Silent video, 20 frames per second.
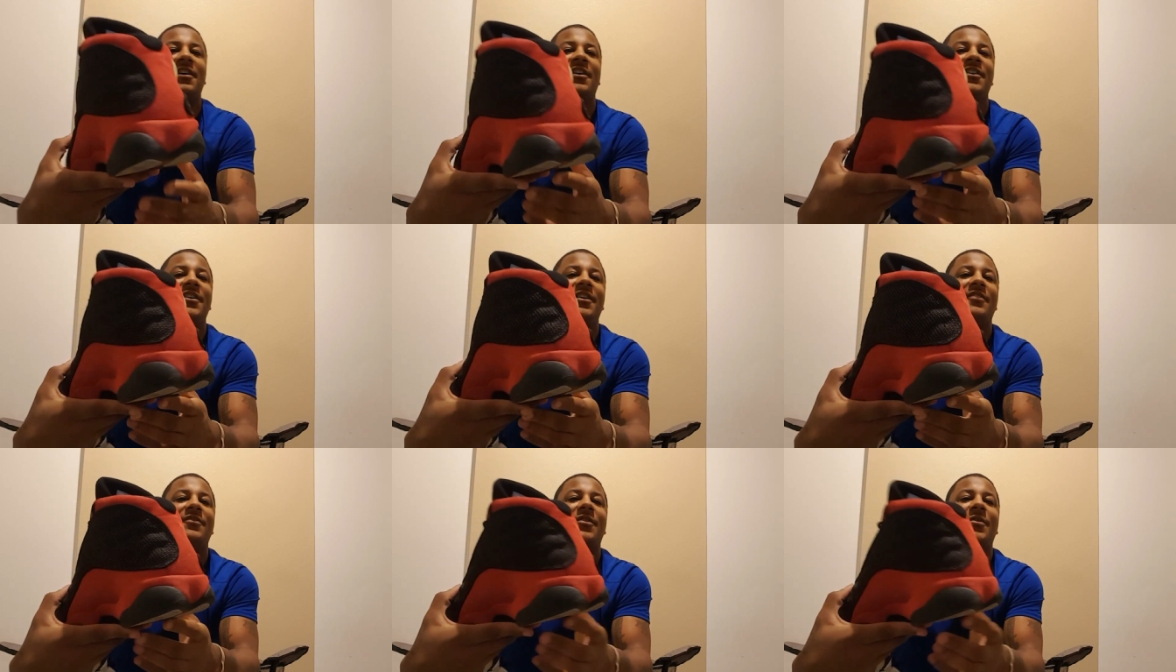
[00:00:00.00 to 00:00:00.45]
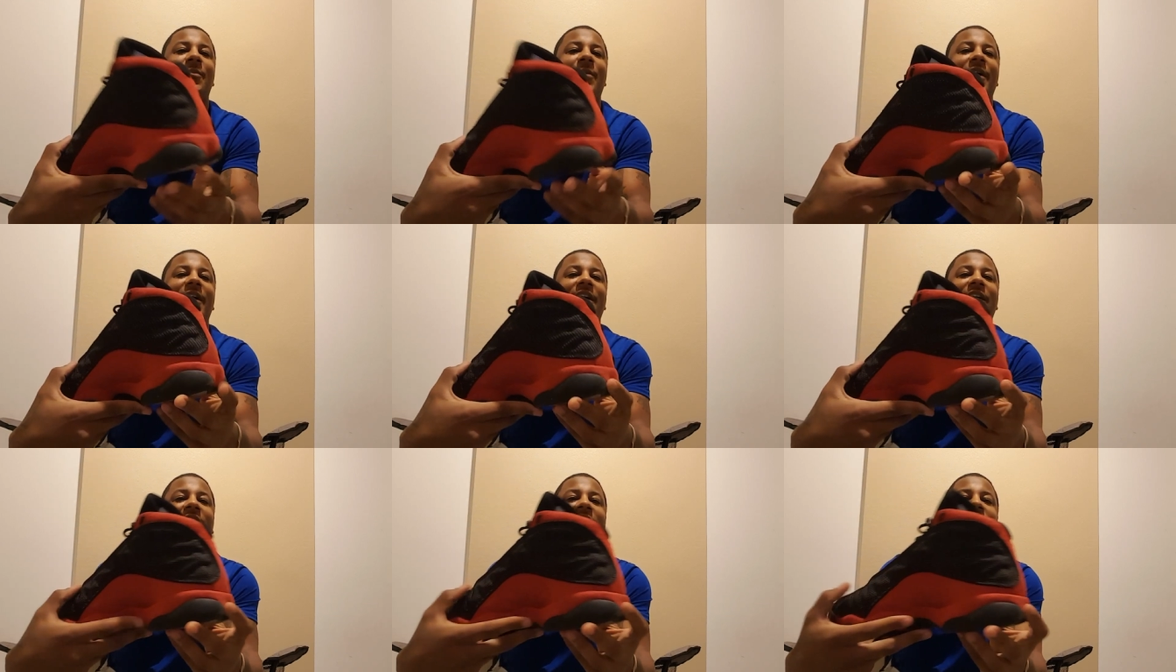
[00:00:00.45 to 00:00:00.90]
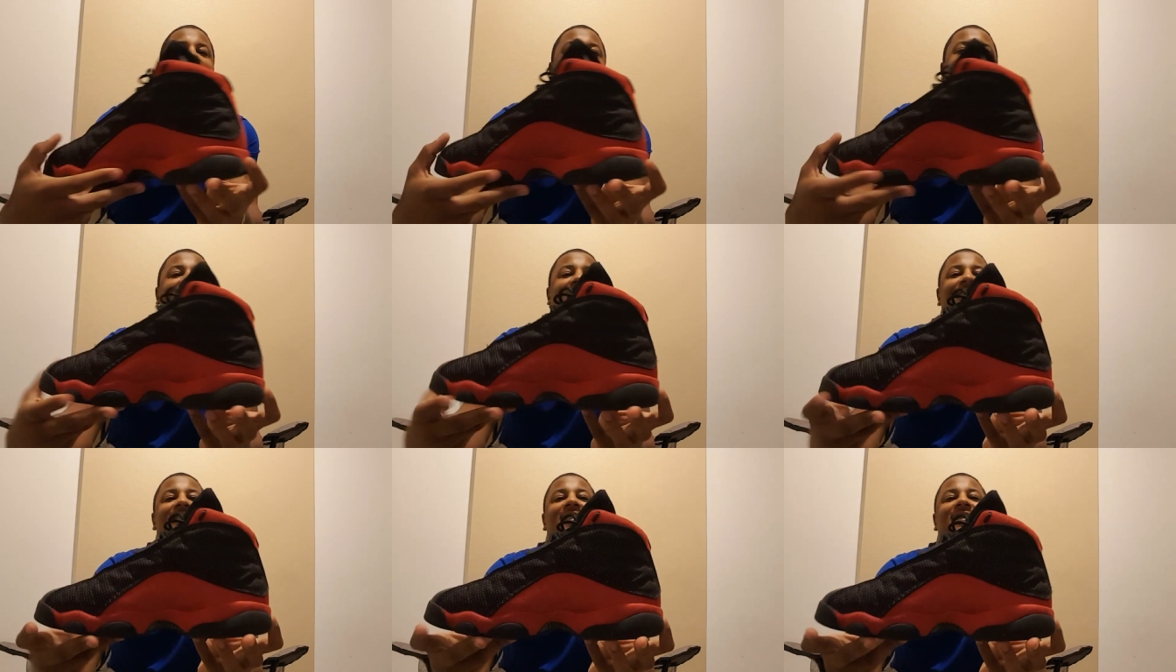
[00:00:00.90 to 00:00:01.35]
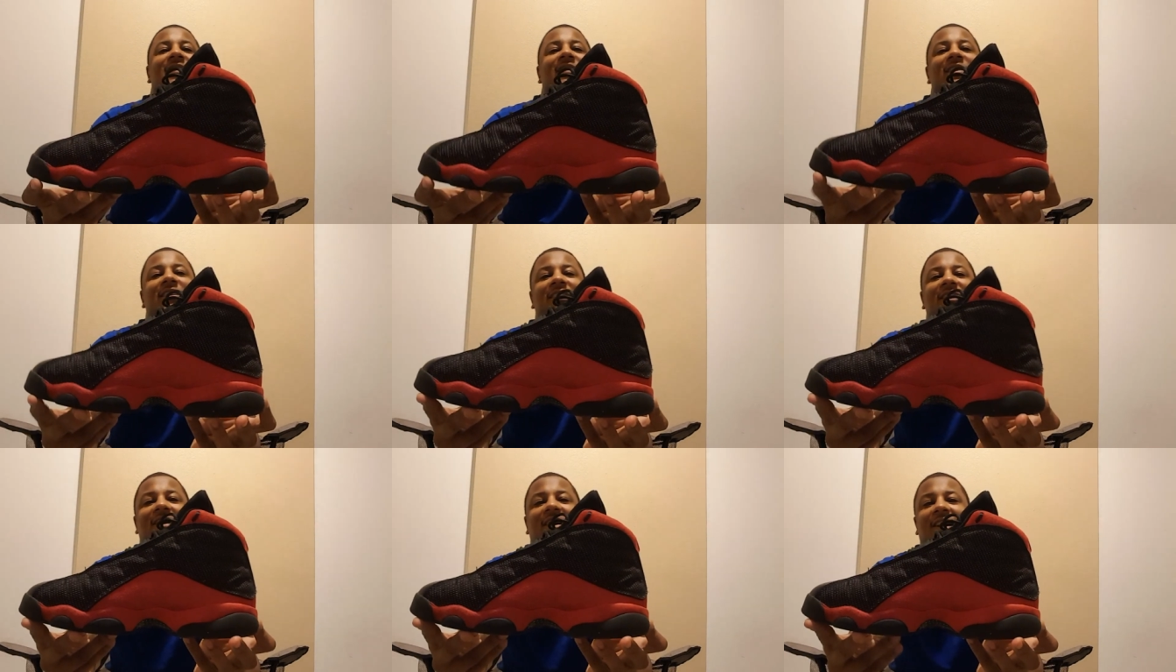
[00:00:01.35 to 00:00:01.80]
another pair?"
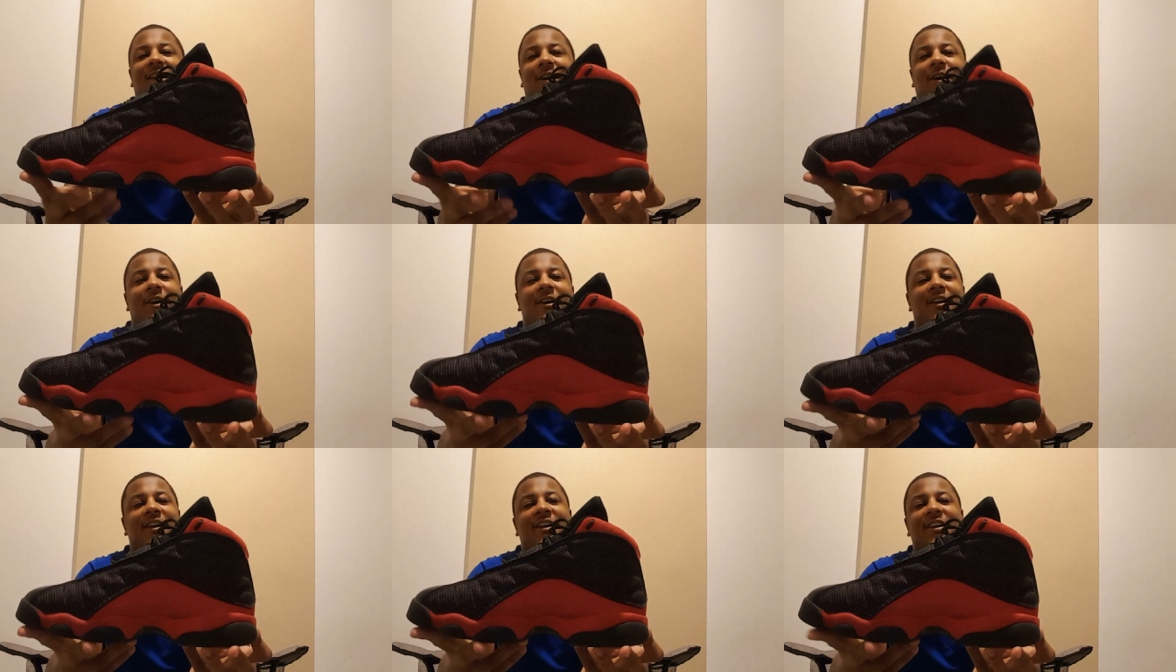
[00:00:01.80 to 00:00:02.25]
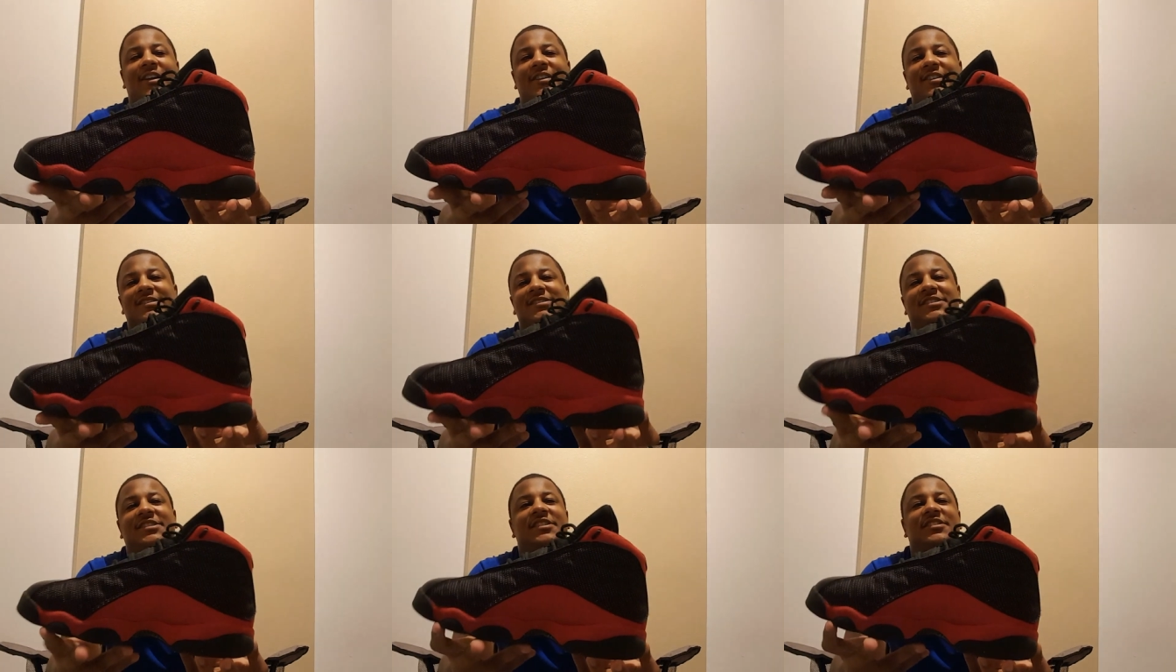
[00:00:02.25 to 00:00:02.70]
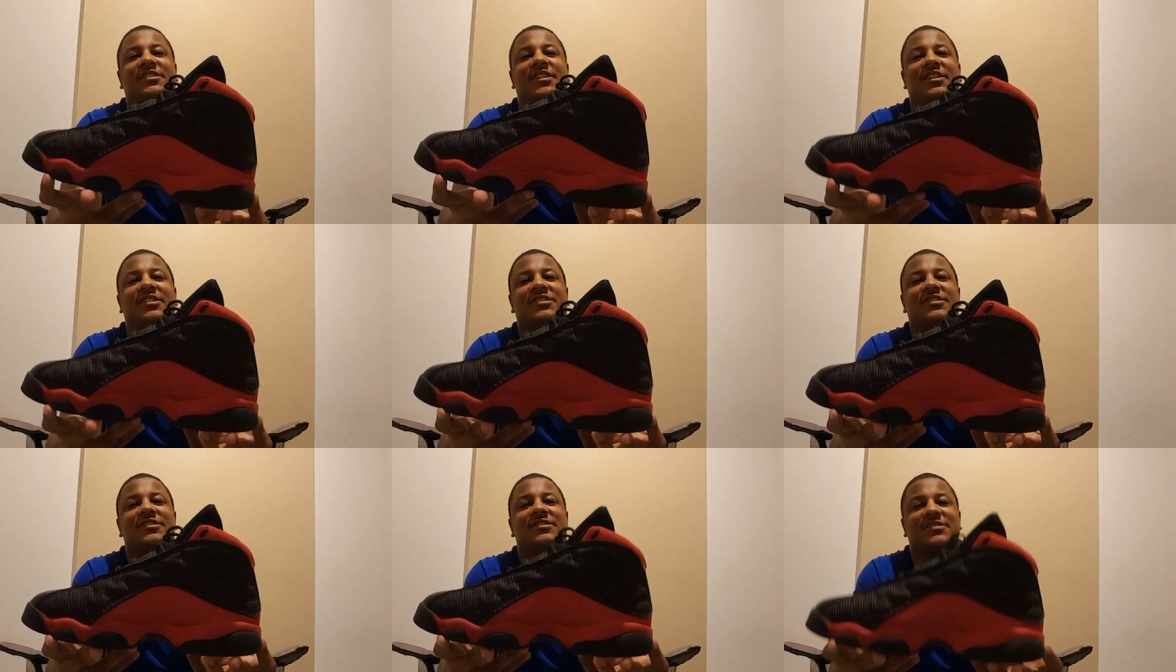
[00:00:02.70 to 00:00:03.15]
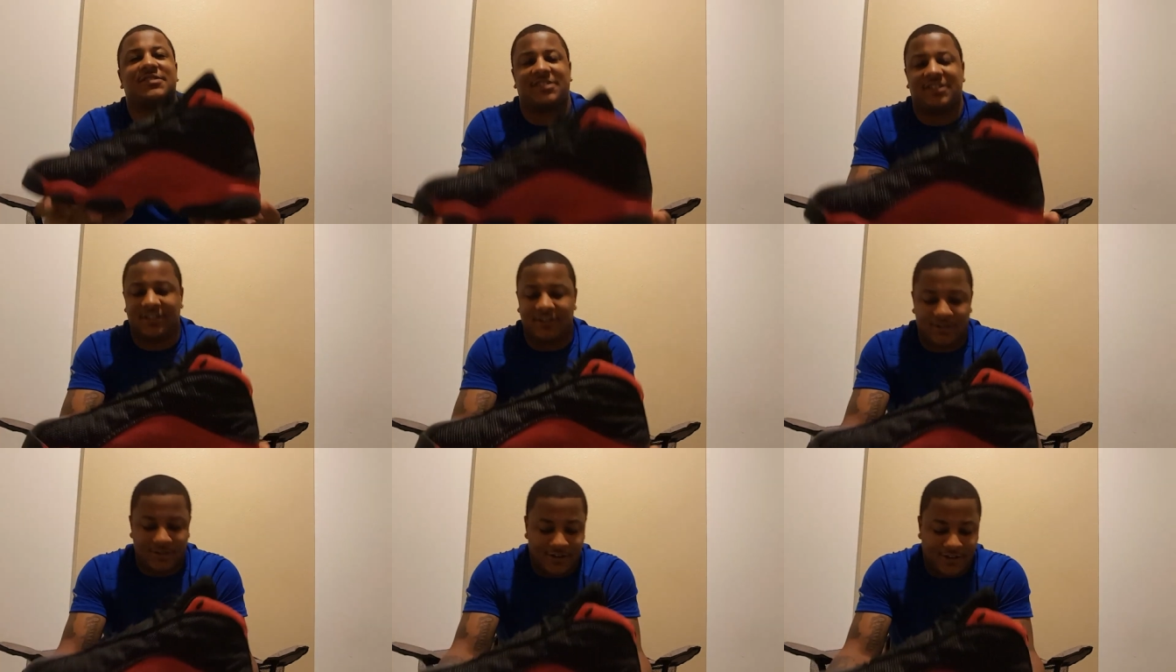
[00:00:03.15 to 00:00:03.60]
And she
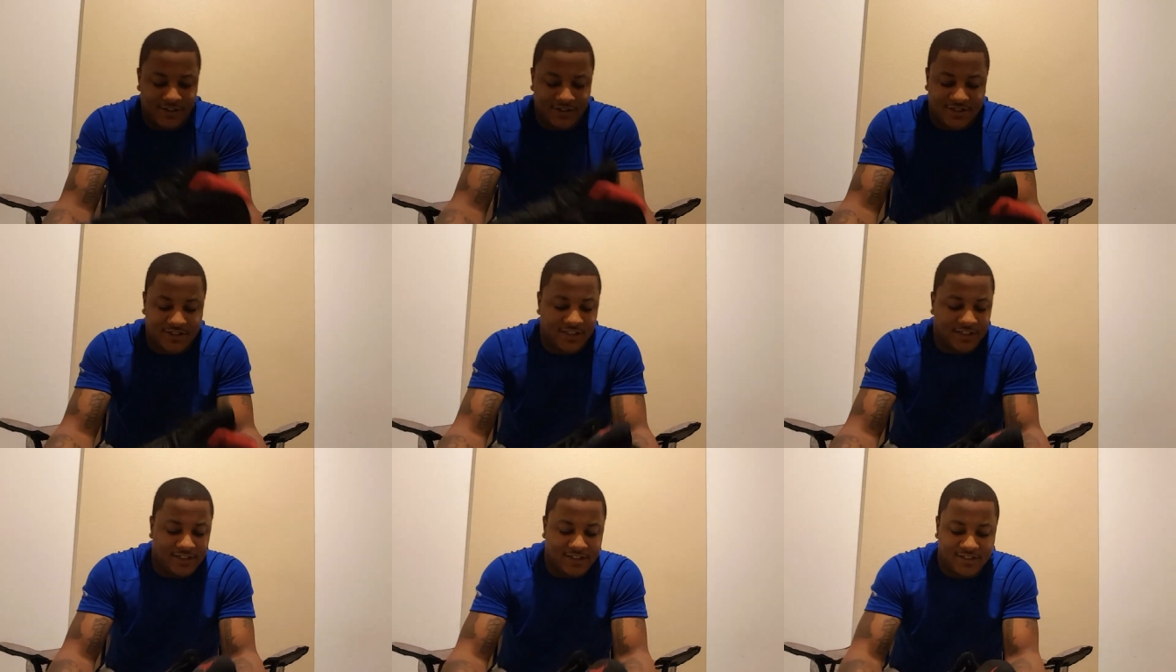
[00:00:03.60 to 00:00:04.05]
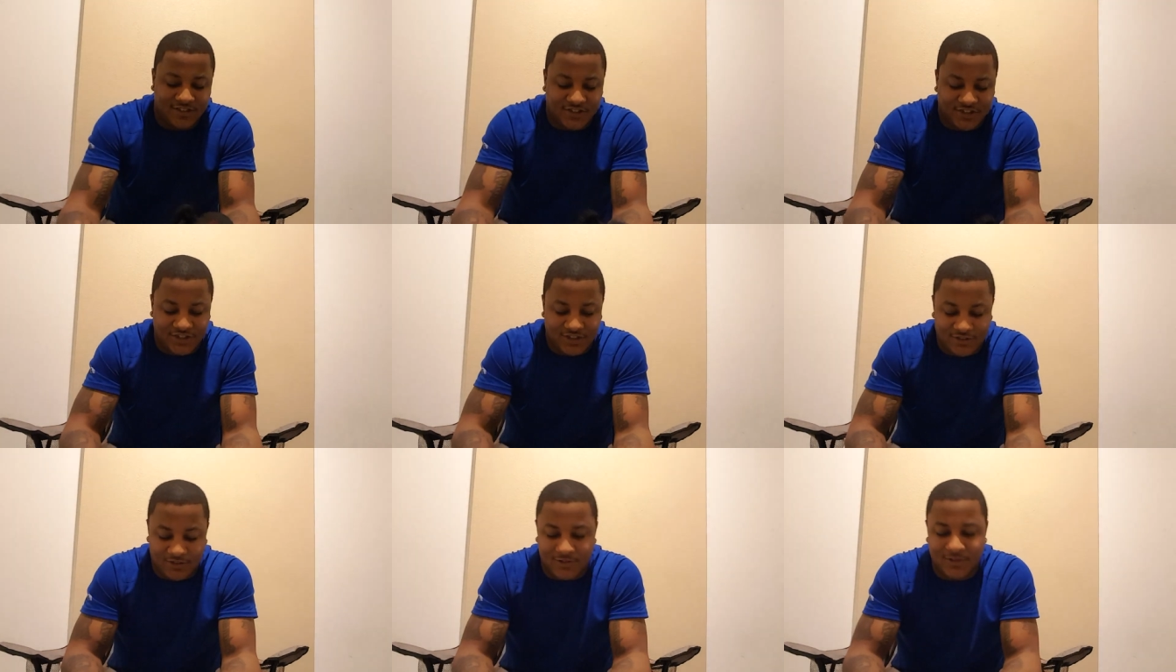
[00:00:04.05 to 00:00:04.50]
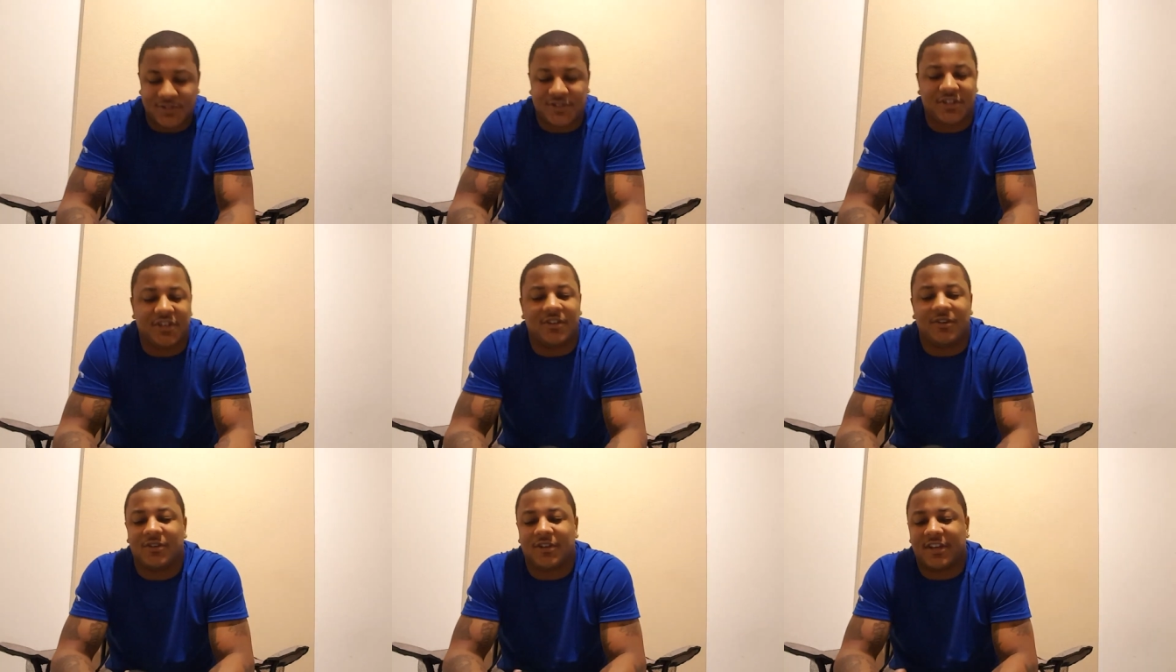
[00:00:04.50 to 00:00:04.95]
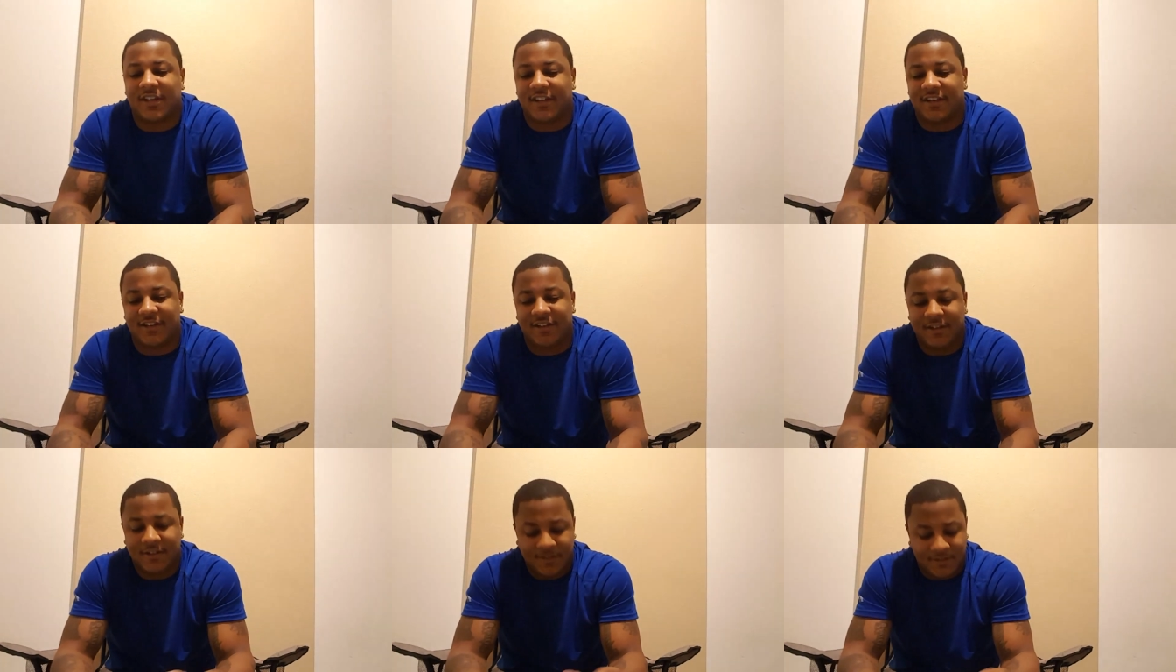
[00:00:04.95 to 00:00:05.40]
don't understand. She don't get
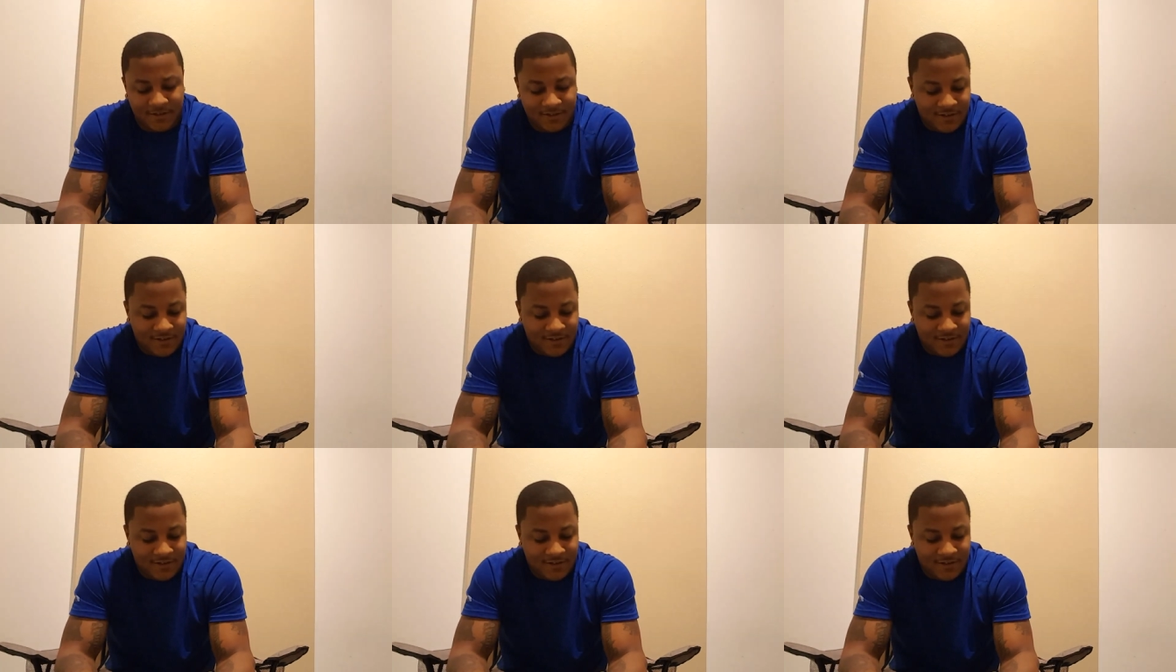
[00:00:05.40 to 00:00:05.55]
it.